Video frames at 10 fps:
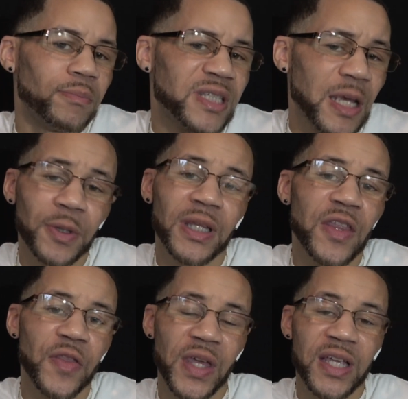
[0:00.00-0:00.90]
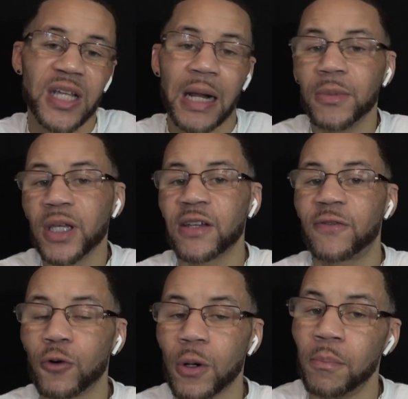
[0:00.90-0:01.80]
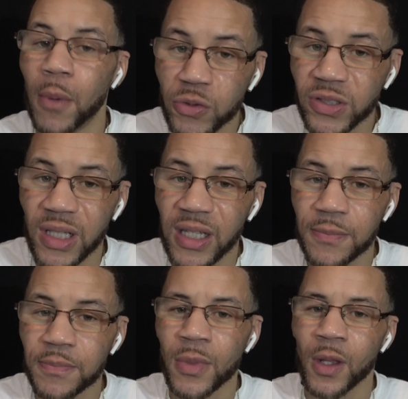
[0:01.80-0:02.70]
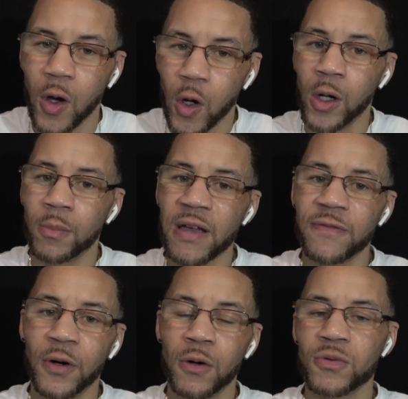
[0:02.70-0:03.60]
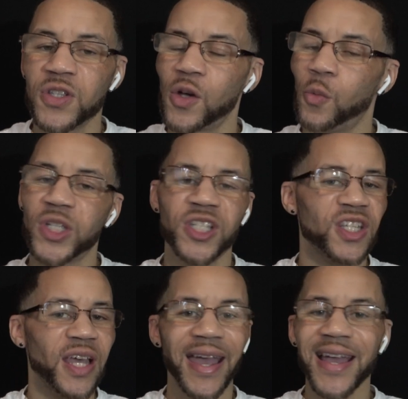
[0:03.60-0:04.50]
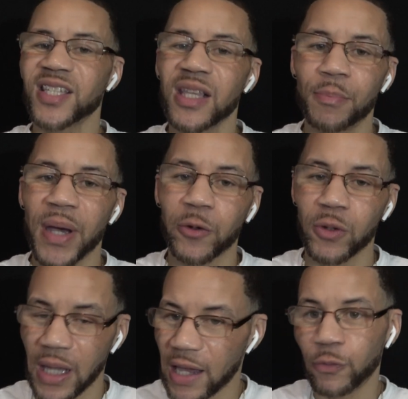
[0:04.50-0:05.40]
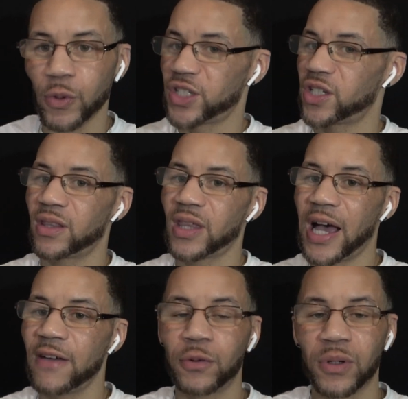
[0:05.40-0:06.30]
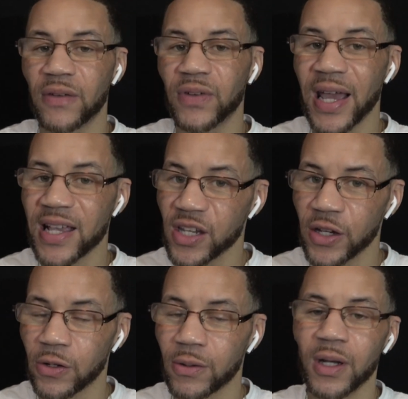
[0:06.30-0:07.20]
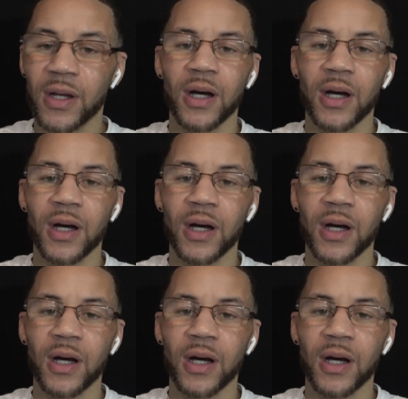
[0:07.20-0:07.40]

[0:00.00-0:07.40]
typically the things that I'm looking for mostly on my phones, which is excellent battery life, which the iPhone 11 has here,